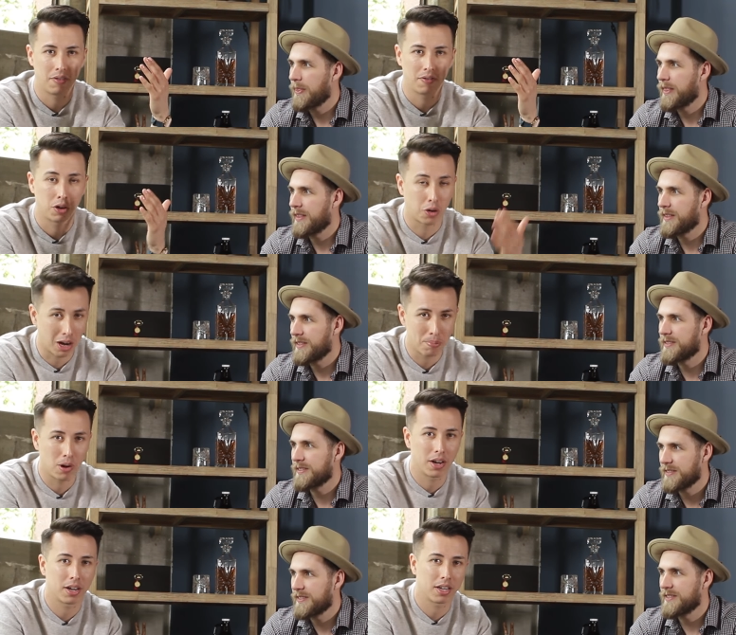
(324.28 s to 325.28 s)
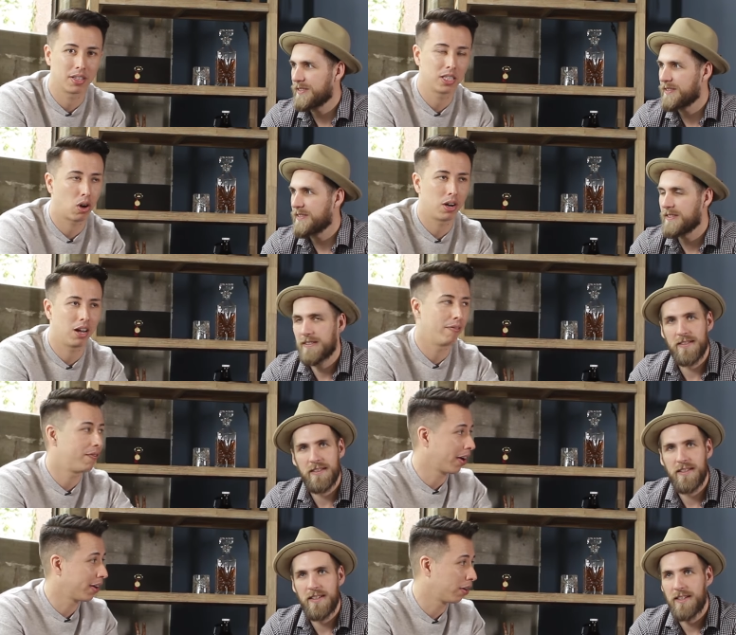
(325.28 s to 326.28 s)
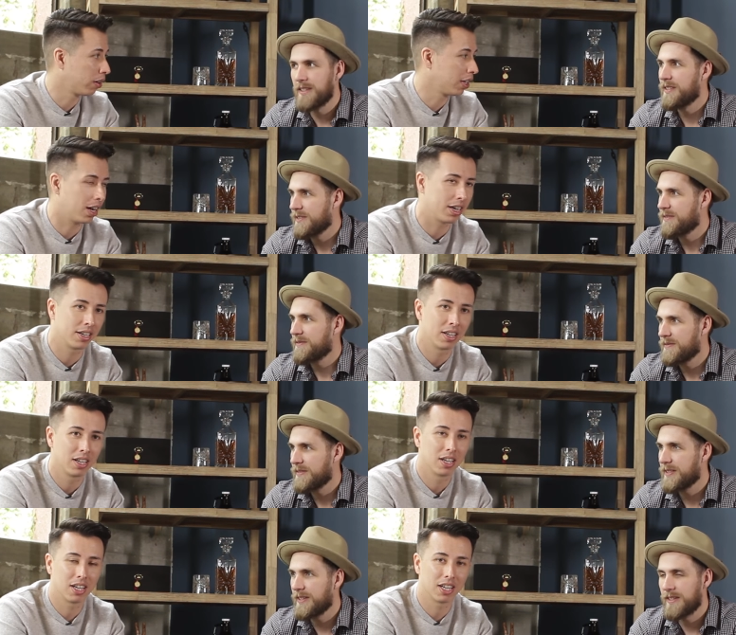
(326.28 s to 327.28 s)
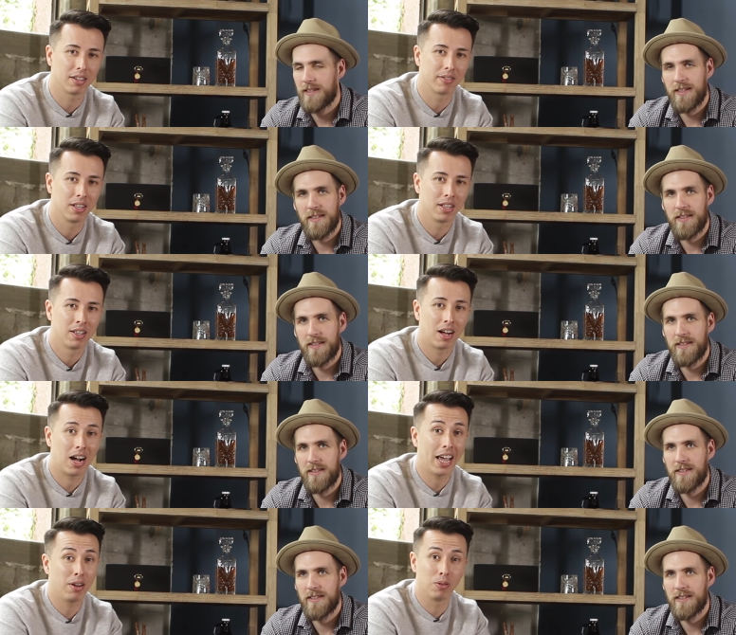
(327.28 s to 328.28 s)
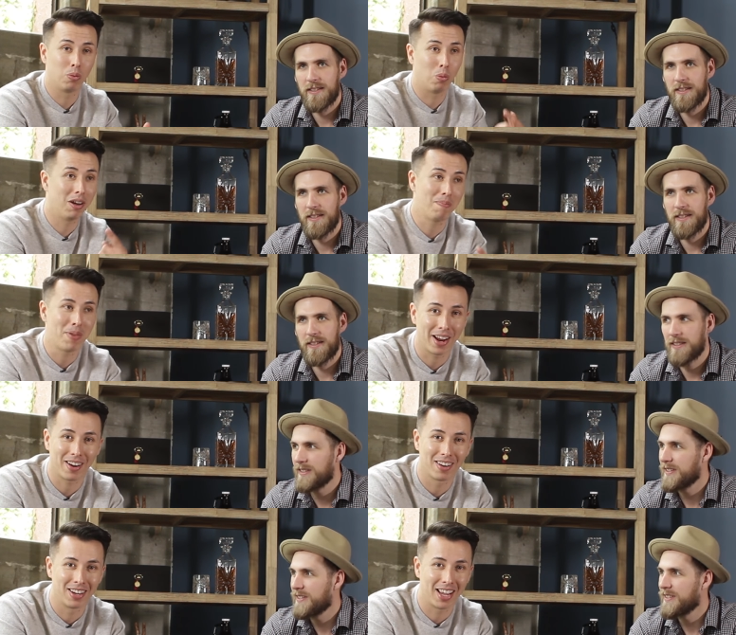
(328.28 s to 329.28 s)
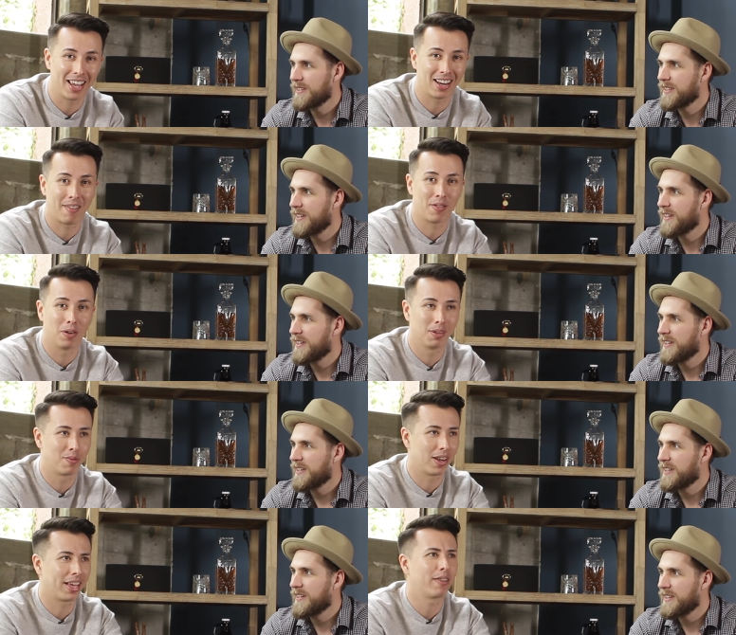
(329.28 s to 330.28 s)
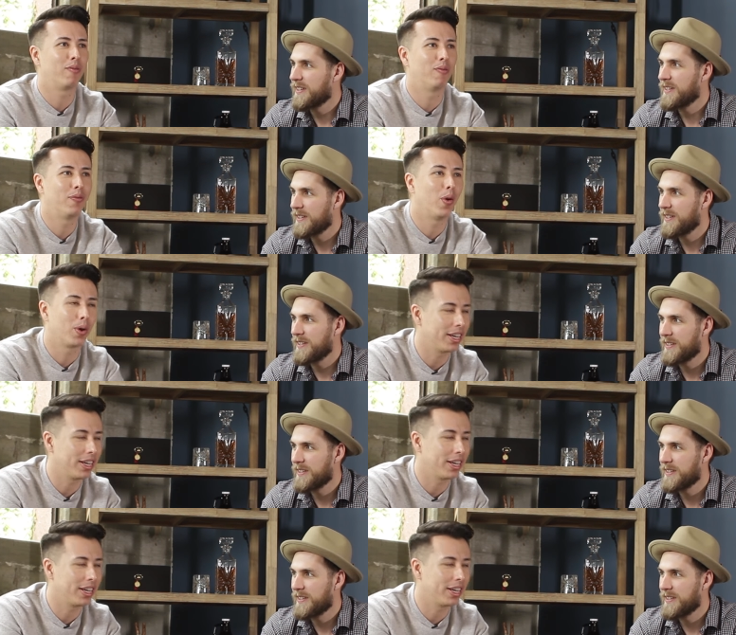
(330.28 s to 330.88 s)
Speaker 1: have great product. They started out very early on. I own one pair and I've owned them for like 4